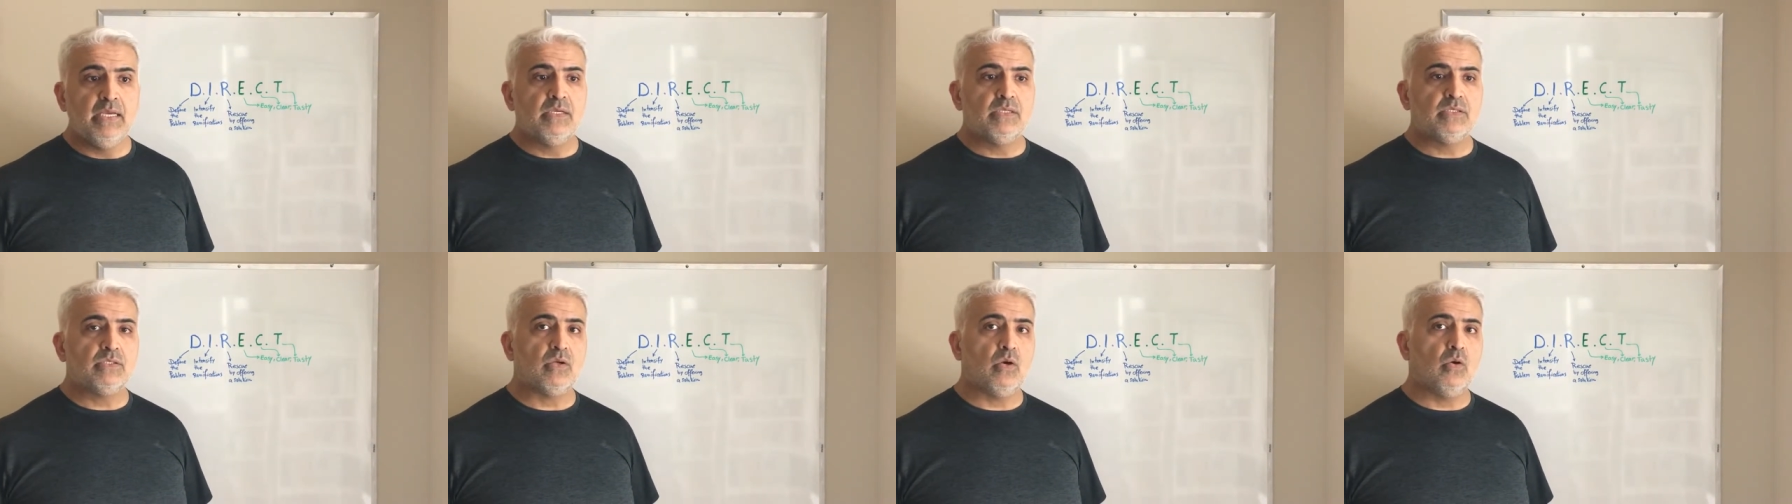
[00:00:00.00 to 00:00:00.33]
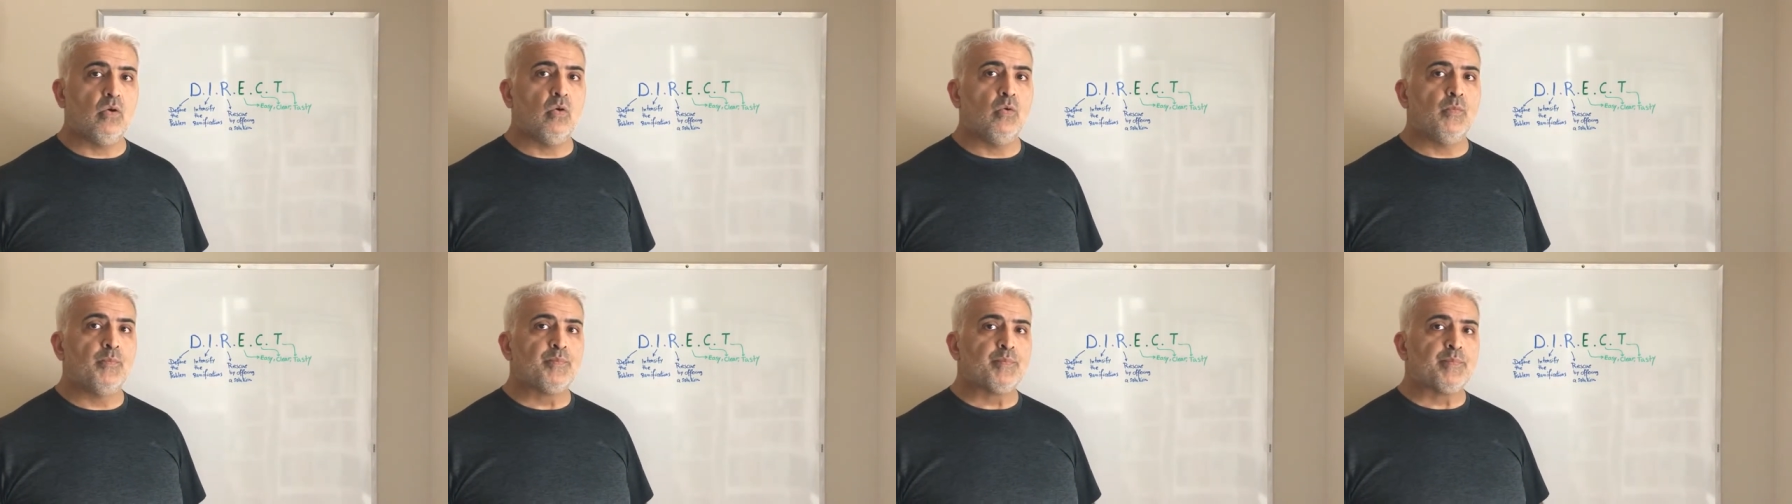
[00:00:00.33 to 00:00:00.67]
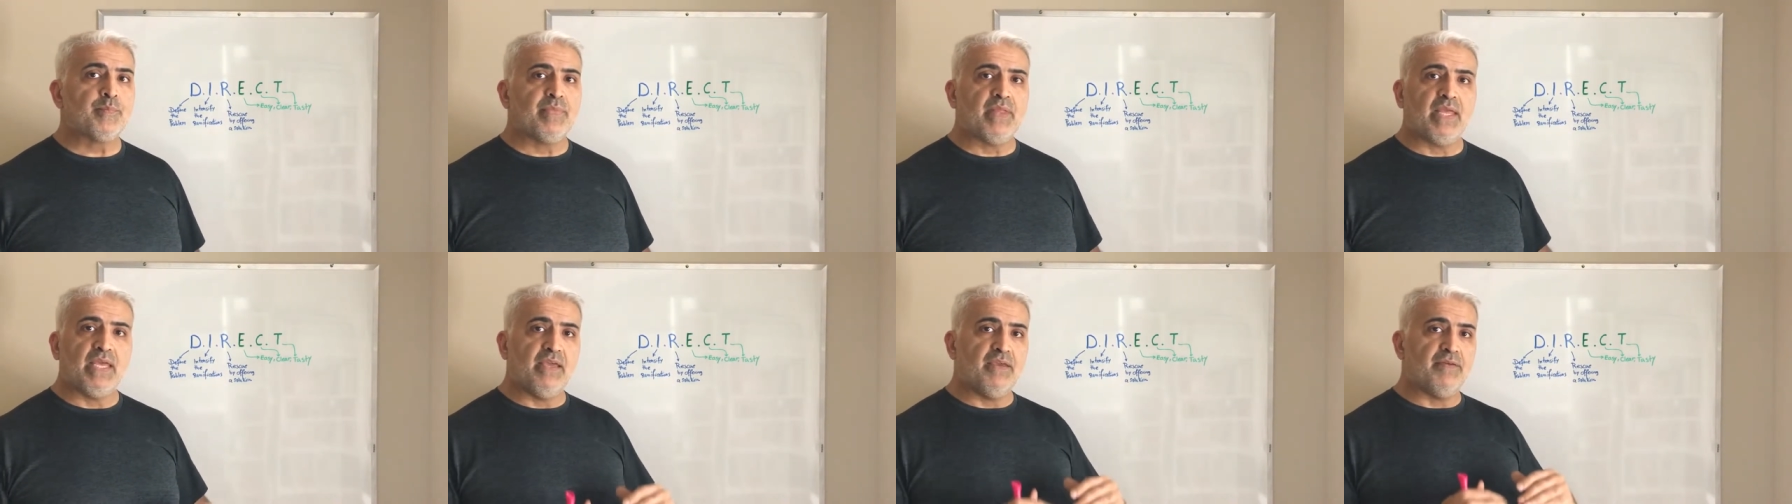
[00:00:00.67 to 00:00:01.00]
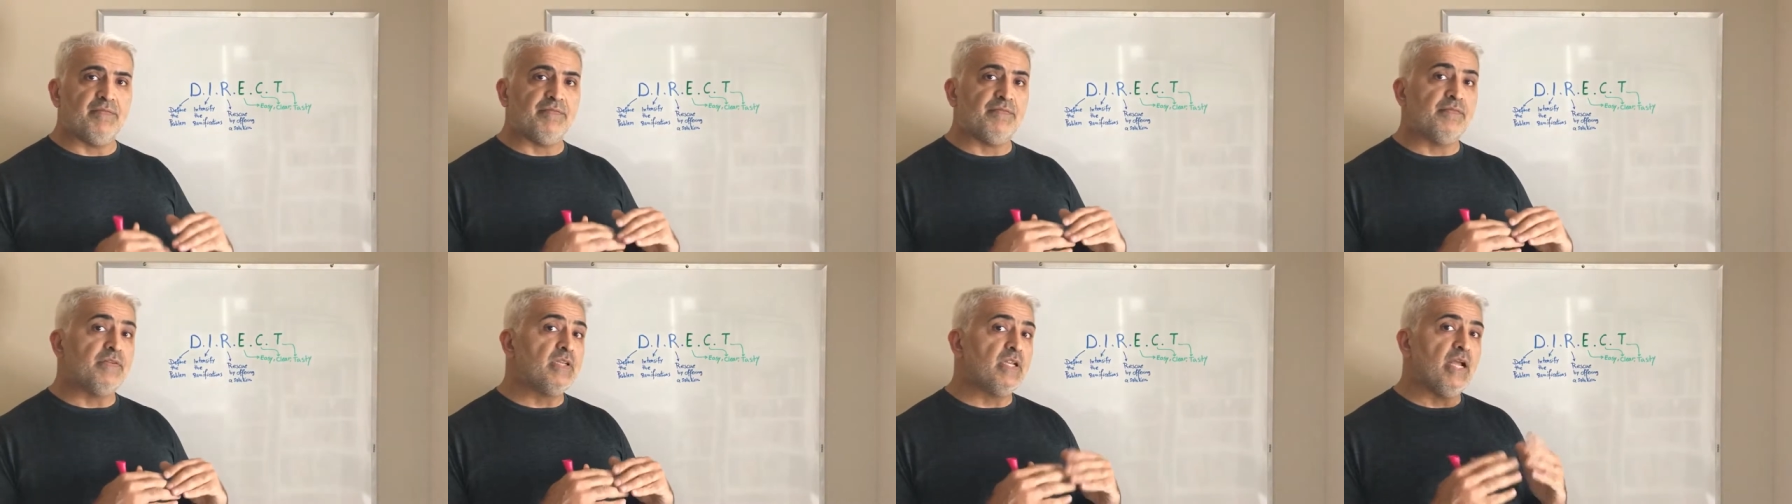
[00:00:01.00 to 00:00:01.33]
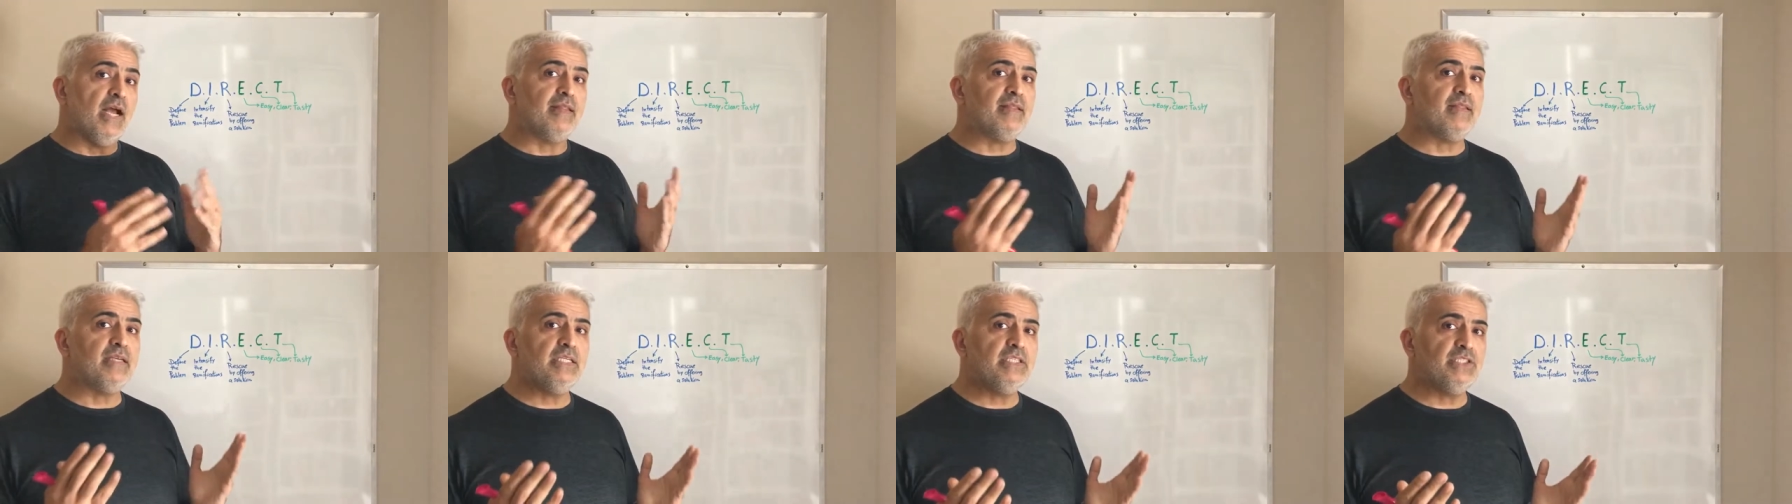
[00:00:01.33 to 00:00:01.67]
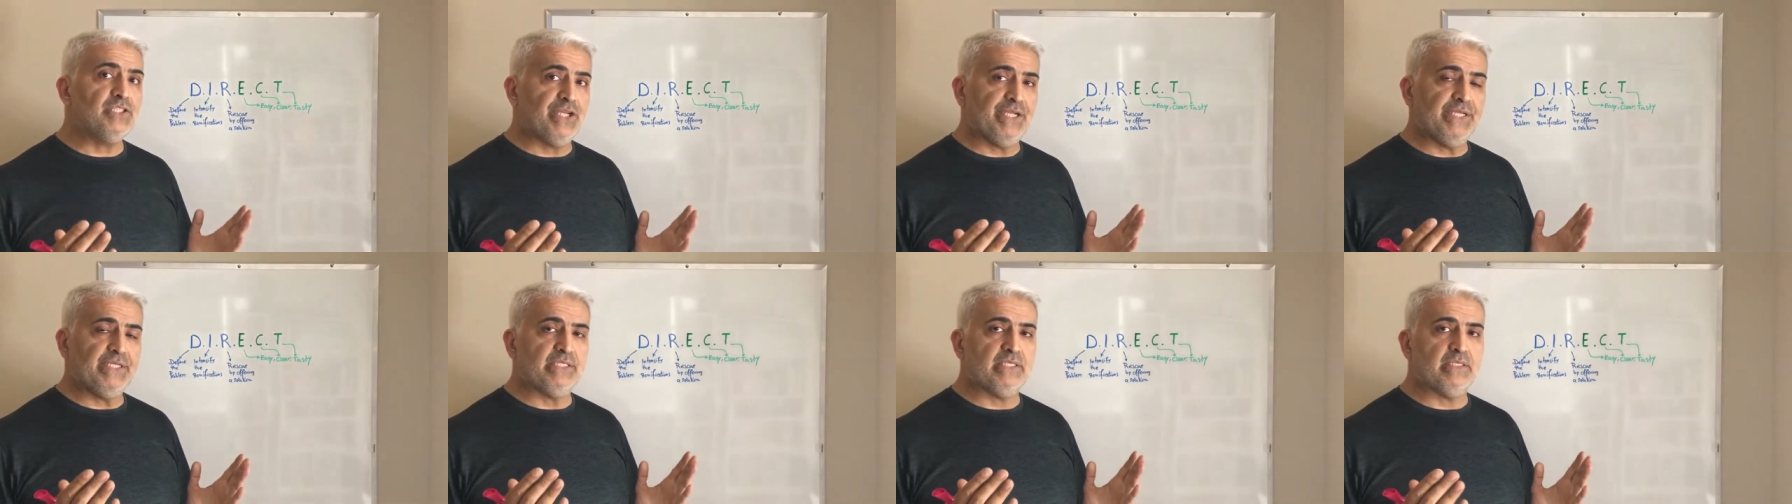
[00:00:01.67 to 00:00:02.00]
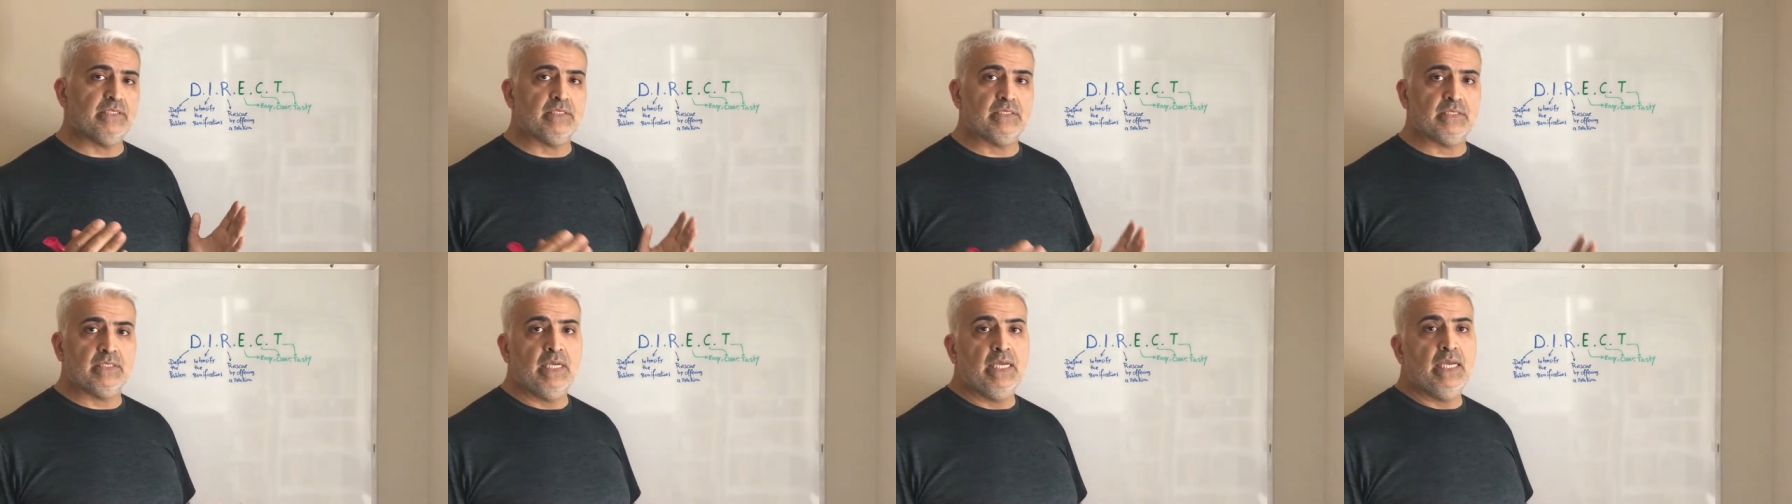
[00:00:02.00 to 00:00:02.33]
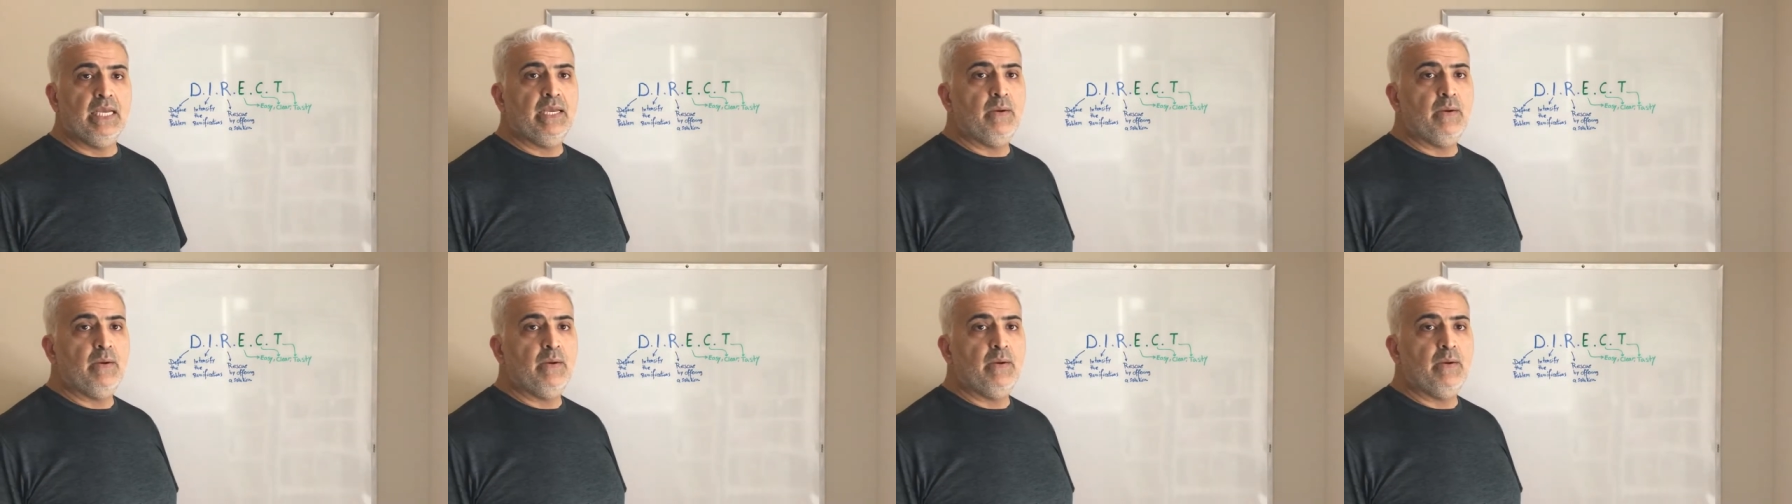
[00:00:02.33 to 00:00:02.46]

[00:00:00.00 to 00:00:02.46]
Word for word: So if nothing changes,